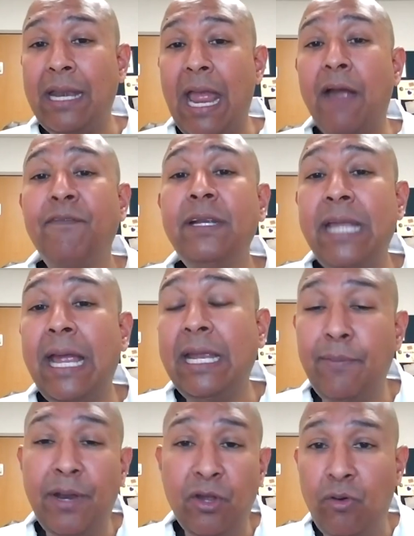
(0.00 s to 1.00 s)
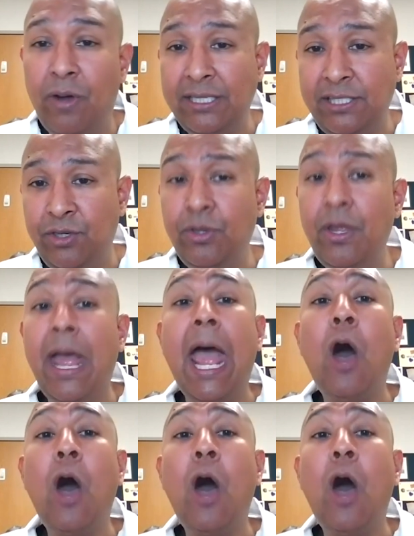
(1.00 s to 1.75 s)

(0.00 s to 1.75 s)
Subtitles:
every day in the medical ICU to